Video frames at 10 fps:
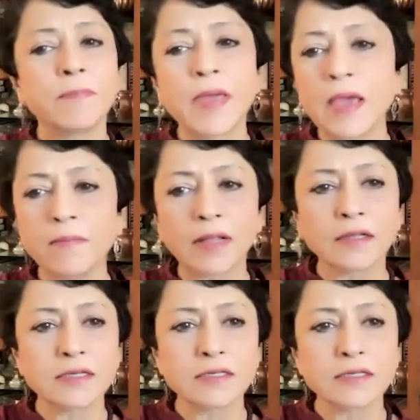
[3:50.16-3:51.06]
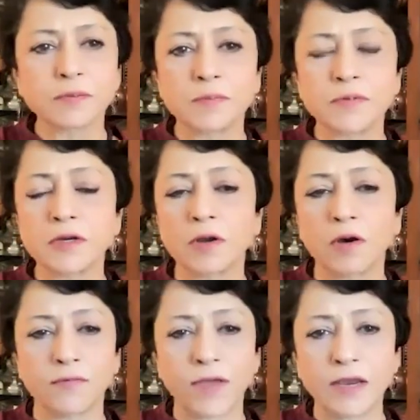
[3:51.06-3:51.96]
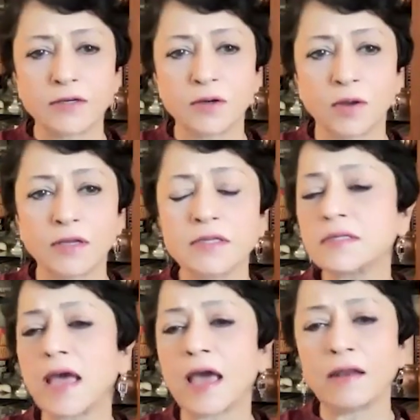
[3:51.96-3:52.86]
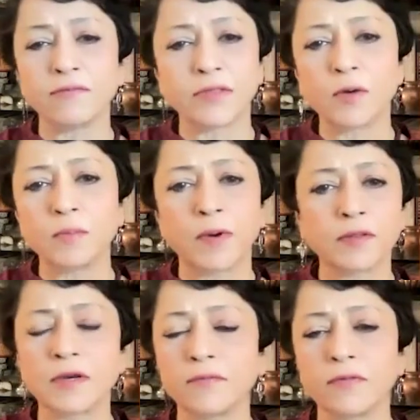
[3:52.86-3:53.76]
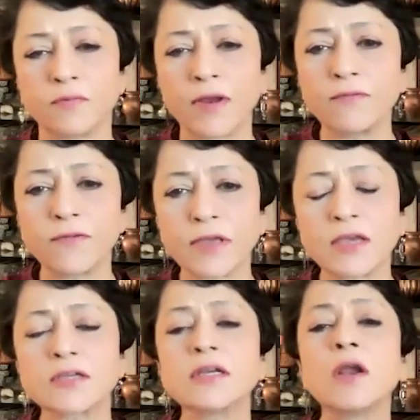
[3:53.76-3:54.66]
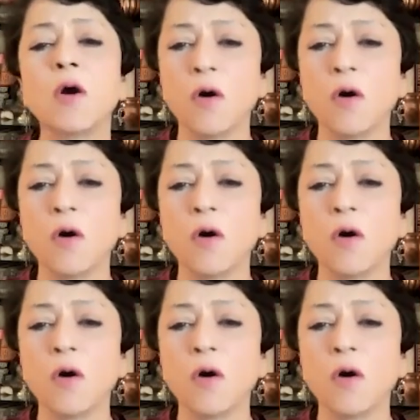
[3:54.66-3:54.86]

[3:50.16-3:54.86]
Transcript: pay a monthly subscription of $8 and without bothering with verification,